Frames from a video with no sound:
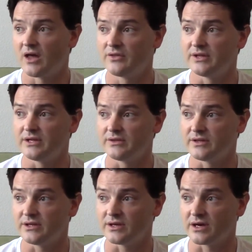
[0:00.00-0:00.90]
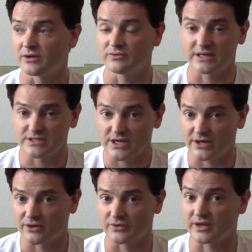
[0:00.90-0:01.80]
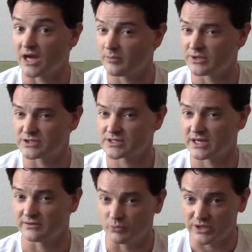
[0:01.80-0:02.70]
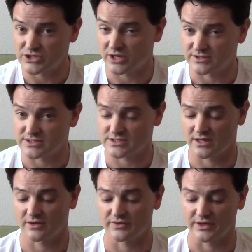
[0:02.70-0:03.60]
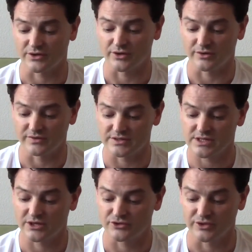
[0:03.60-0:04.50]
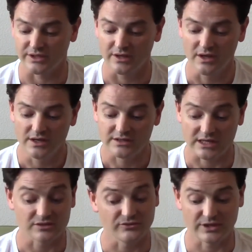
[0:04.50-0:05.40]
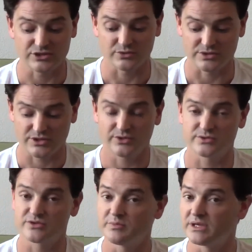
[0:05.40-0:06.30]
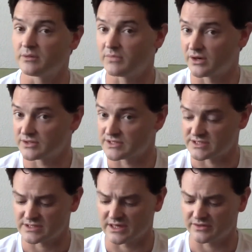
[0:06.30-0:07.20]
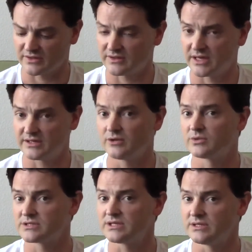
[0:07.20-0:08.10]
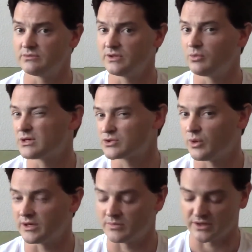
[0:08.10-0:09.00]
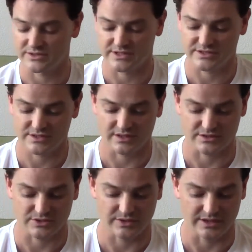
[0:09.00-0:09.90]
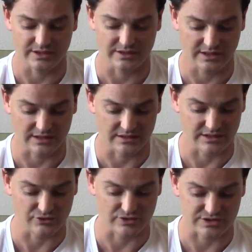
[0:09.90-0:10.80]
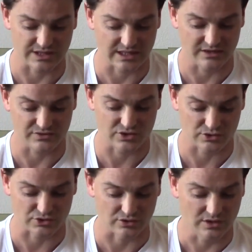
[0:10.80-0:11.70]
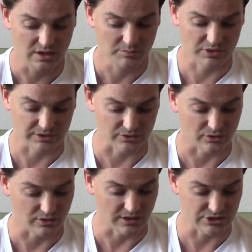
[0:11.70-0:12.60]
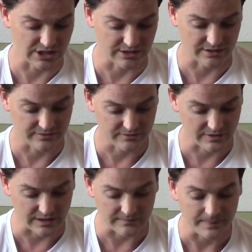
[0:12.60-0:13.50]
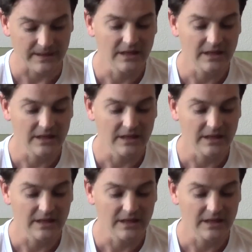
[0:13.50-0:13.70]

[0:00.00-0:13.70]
the Red Scare, the communist kind of witch hunts that occurred in this country. Dr. Fletcher was accused of being a Marxist, and I think the idea was he was quite a Marxist, so he had an interesting kind of social, political agenda, right?